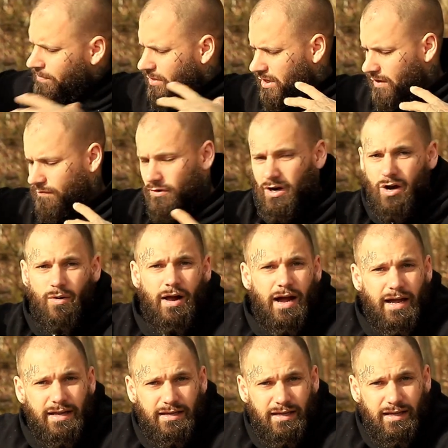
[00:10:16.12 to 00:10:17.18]
If you're out
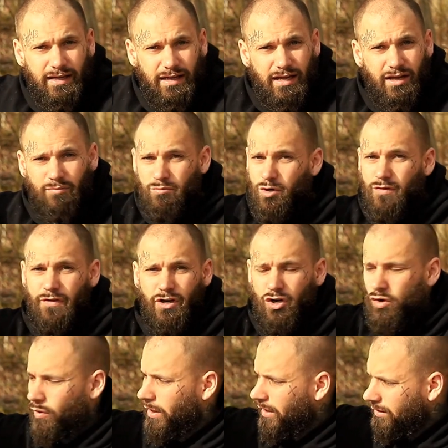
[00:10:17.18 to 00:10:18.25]
hiking, moving
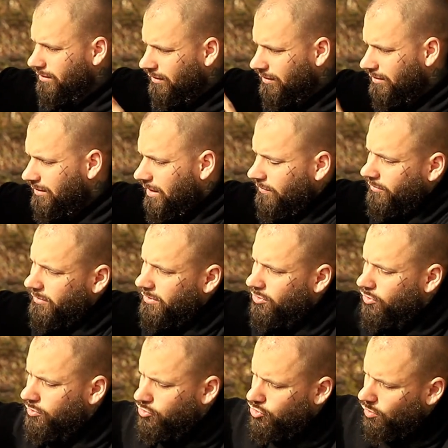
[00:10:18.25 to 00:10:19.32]
quick, this is definitely a
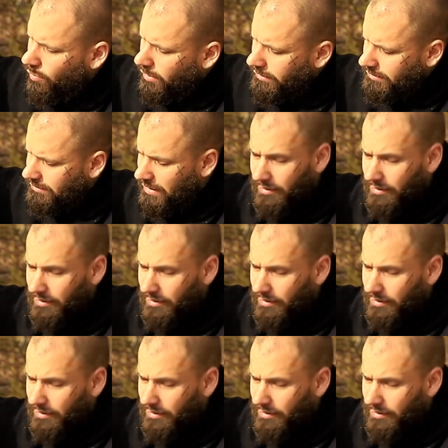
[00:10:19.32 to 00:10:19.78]
good choice.